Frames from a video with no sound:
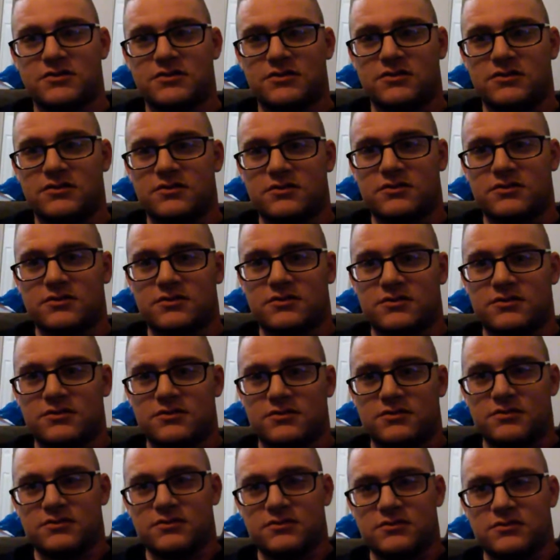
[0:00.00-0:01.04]
No, there's nothing in
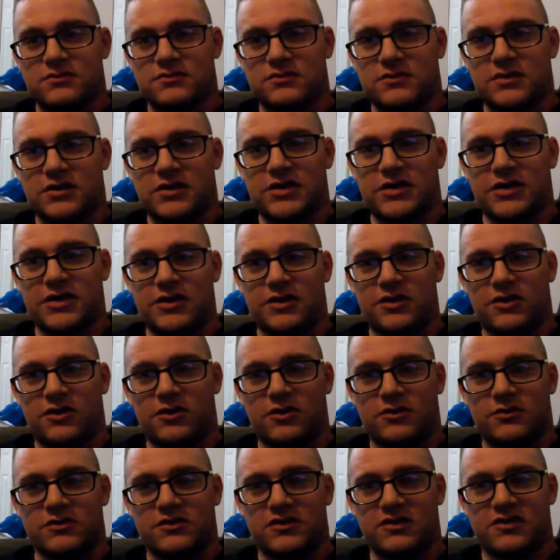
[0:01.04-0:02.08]
there. Yeah,
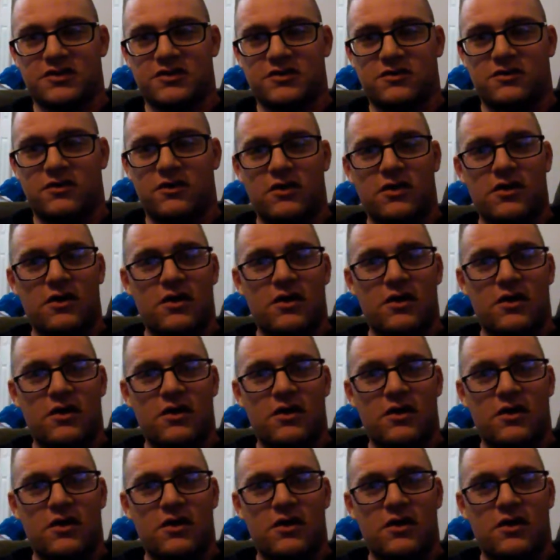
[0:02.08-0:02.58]
no, but still.